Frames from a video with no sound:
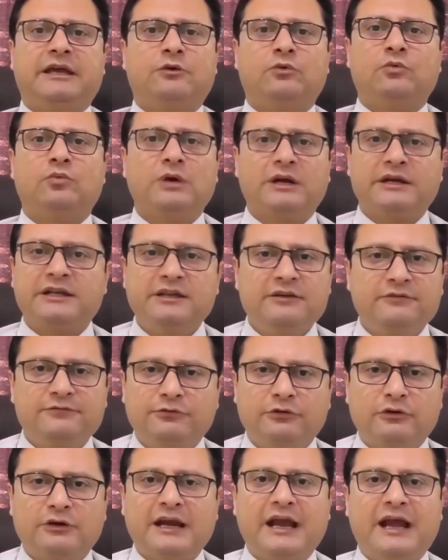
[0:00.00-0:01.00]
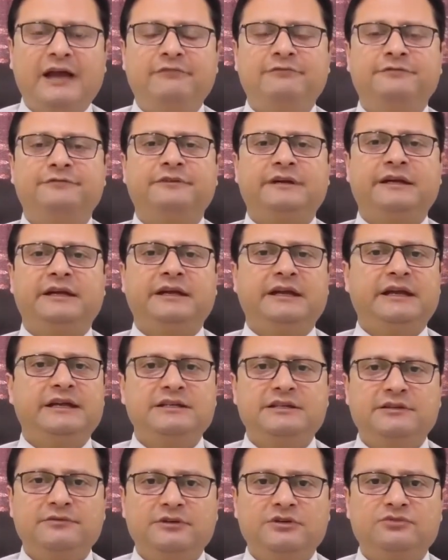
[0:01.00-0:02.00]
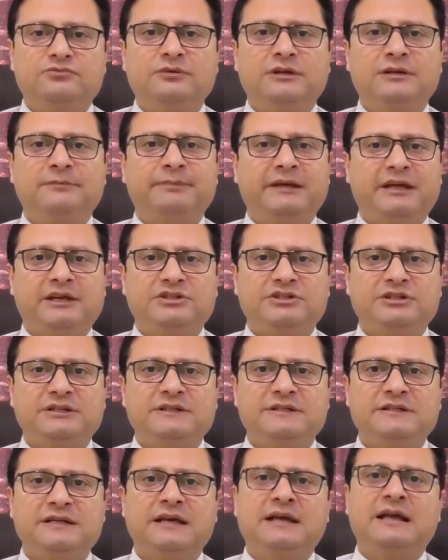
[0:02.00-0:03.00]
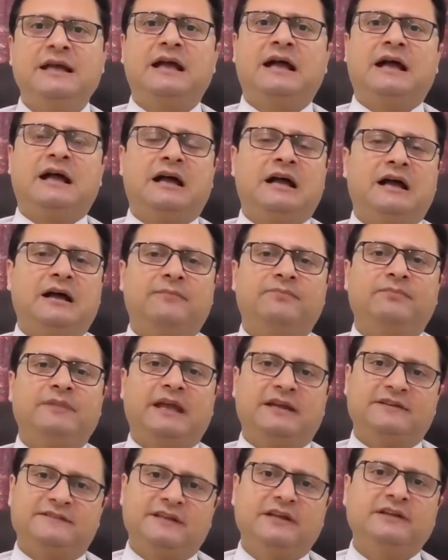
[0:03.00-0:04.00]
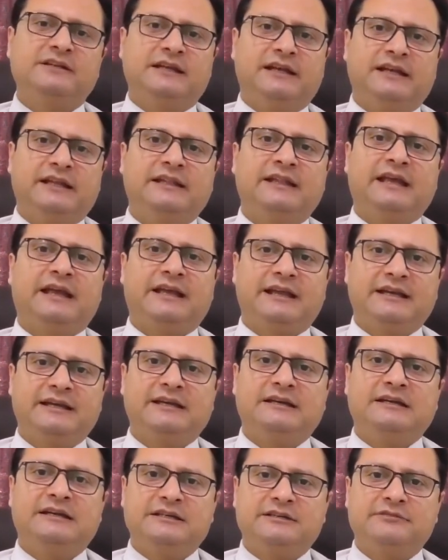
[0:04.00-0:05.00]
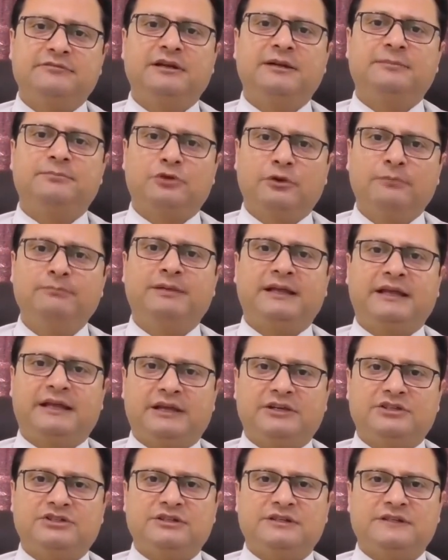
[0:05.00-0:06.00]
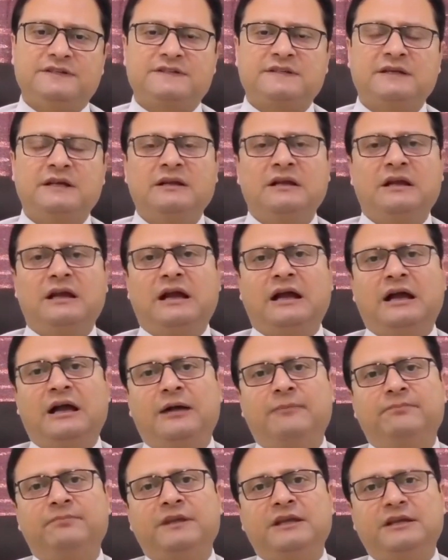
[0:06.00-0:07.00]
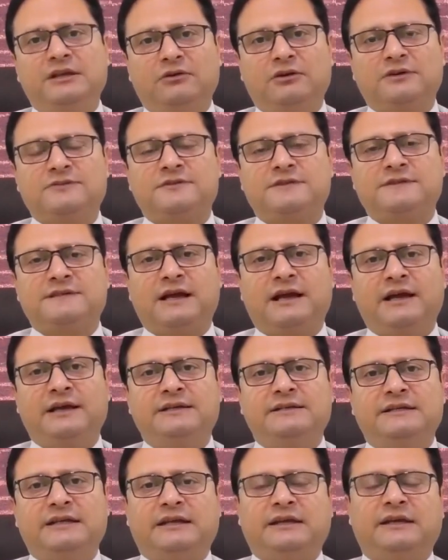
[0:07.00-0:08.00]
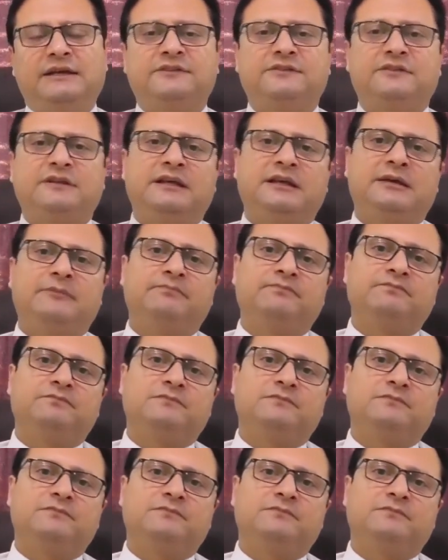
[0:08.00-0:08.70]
working for every individual patient, and certainly they can develop complications. In our society, it's a